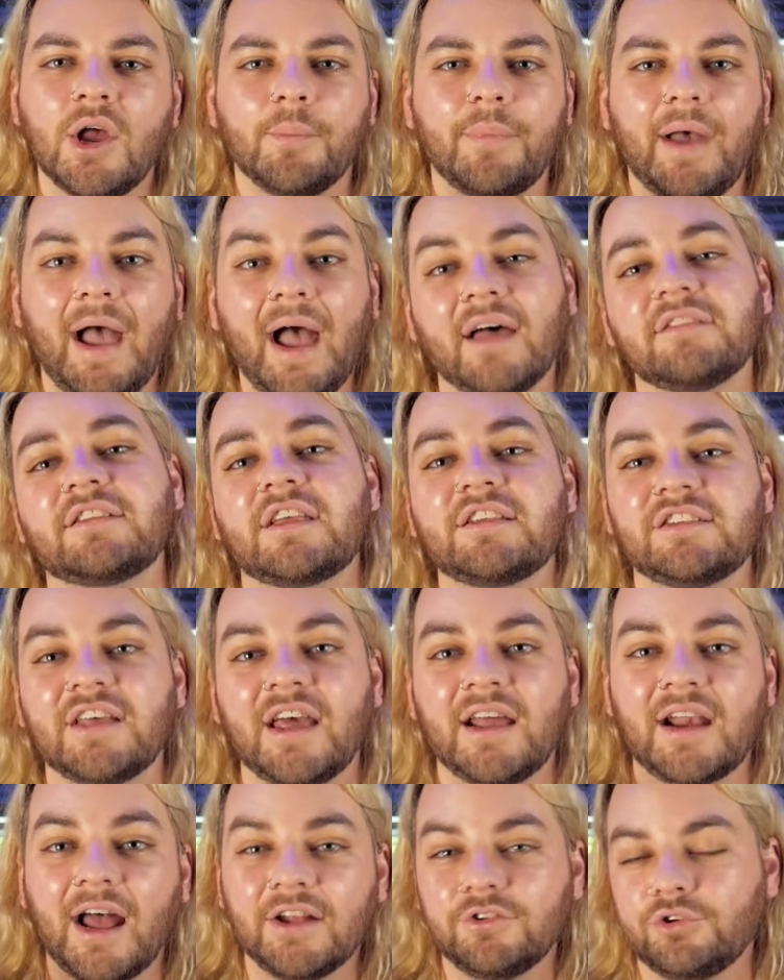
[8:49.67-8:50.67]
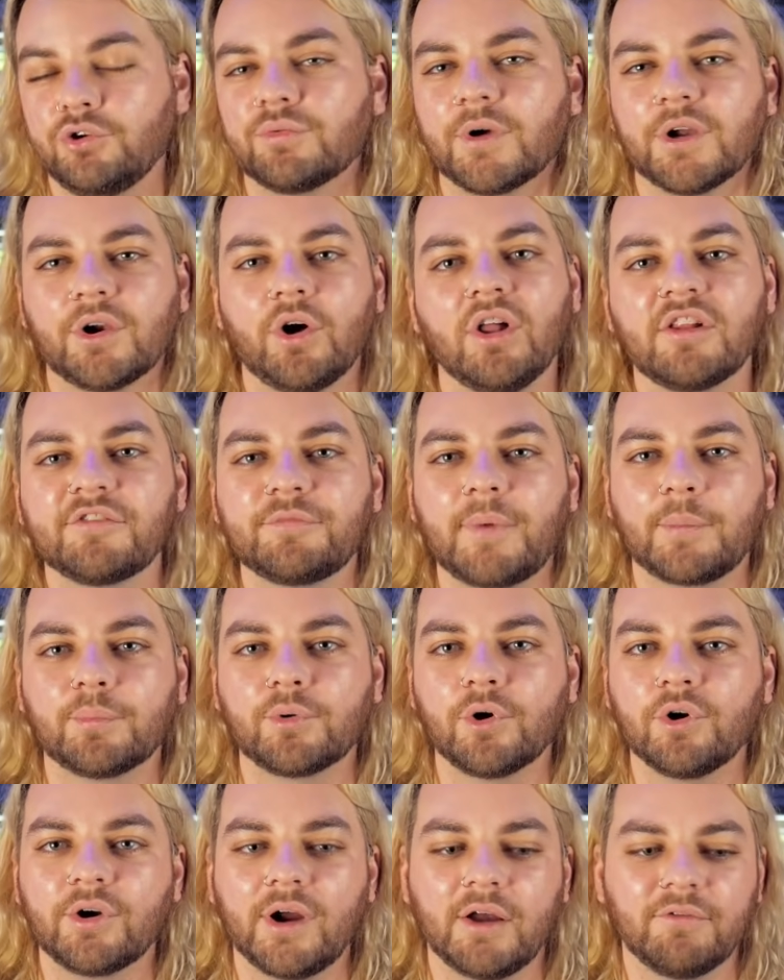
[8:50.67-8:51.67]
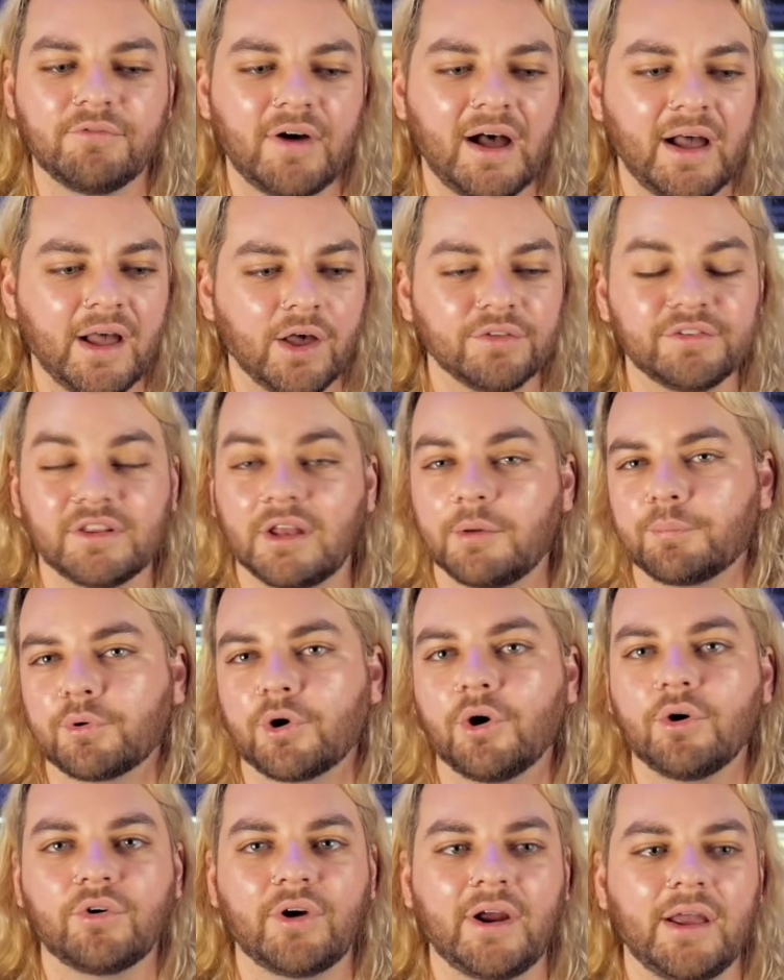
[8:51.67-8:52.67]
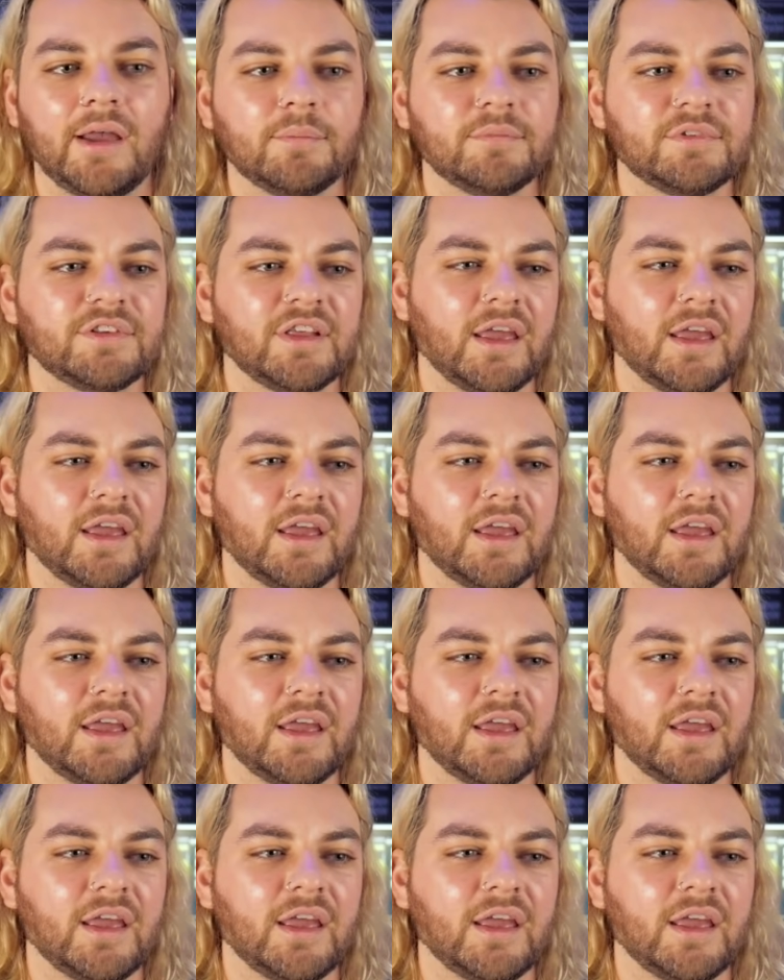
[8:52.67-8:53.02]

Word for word: But as I said, I do run all of my program files and programs